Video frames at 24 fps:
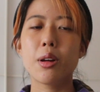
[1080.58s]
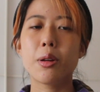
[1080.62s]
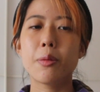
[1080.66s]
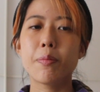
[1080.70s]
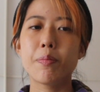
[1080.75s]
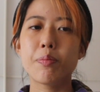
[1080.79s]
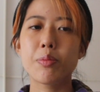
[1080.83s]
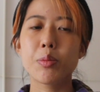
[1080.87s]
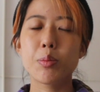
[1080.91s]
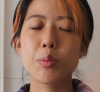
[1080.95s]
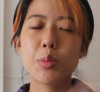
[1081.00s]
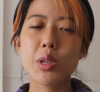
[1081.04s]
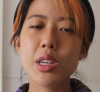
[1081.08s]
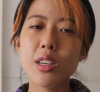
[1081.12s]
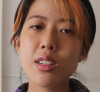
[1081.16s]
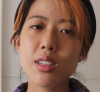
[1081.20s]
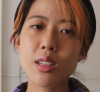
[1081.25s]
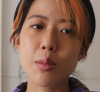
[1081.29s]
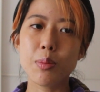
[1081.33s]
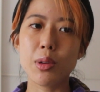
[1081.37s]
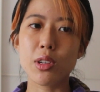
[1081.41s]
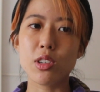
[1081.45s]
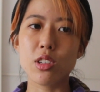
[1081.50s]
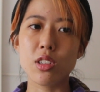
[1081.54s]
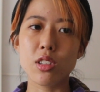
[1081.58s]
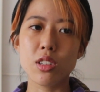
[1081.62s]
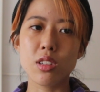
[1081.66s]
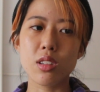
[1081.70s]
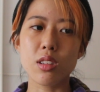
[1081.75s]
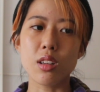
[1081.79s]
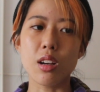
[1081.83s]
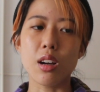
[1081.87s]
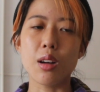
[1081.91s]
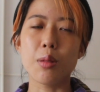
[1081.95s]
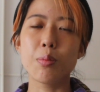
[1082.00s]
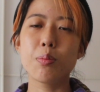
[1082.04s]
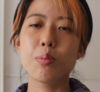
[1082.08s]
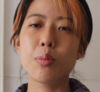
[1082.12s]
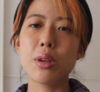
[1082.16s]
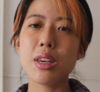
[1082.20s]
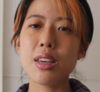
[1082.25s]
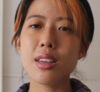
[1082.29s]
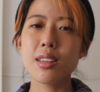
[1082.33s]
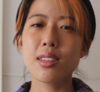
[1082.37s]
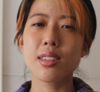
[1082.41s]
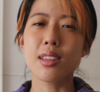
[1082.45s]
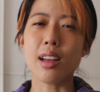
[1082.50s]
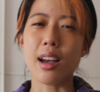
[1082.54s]
piece
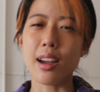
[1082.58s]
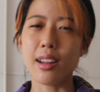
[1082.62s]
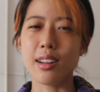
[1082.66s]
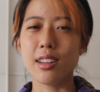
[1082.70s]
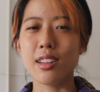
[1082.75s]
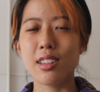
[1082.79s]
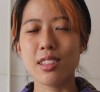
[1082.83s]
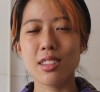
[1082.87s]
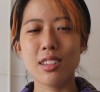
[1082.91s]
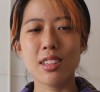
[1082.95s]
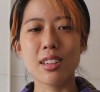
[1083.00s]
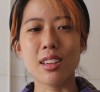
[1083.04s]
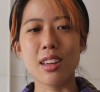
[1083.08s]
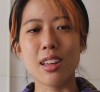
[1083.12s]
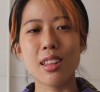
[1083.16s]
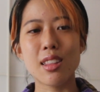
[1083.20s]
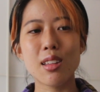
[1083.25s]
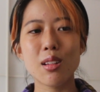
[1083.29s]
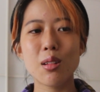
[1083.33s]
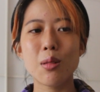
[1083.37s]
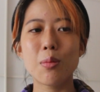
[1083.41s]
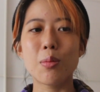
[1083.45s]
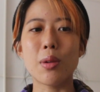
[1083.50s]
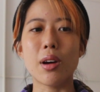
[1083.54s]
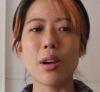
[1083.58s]
the ideas together. But